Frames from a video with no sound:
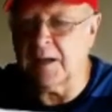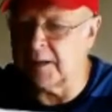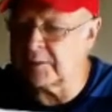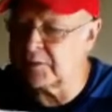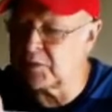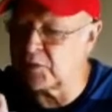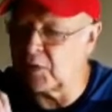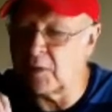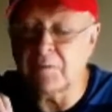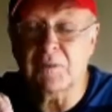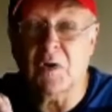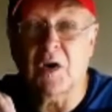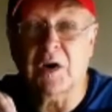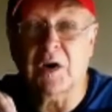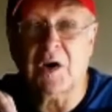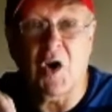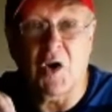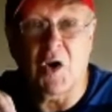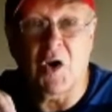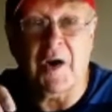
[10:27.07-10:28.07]
sort of
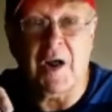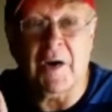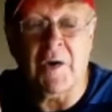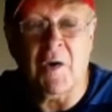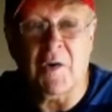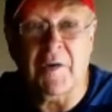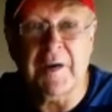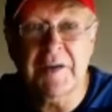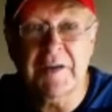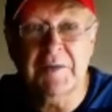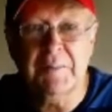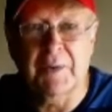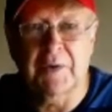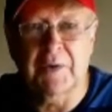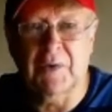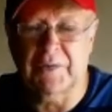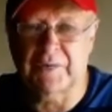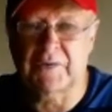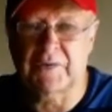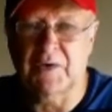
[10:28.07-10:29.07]
like on an orange
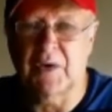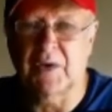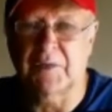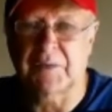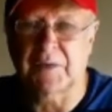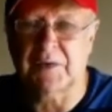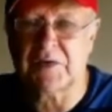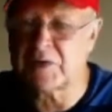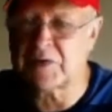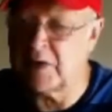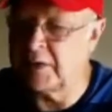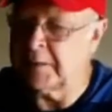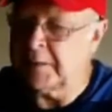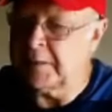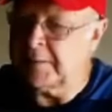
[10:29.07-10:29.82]
peel surface.